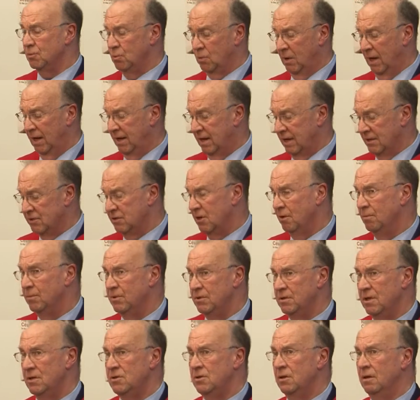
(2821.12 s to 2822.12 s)
well as
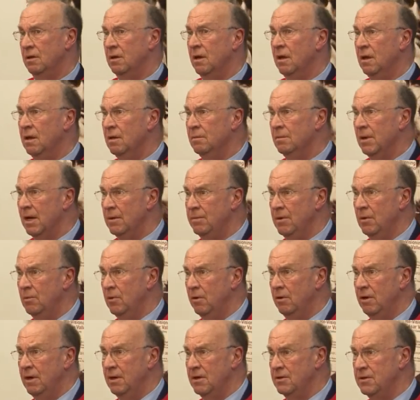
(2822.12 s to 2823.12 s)
competition, maybe
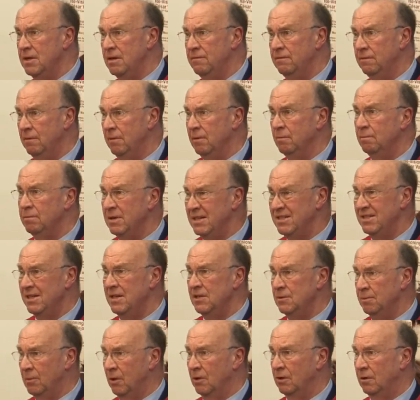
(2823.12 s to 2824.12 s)
we're in a different
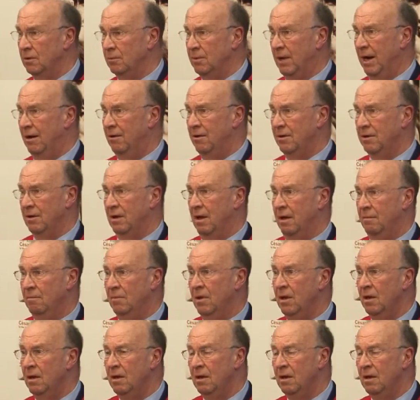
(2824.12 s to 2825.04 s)
business model paradigm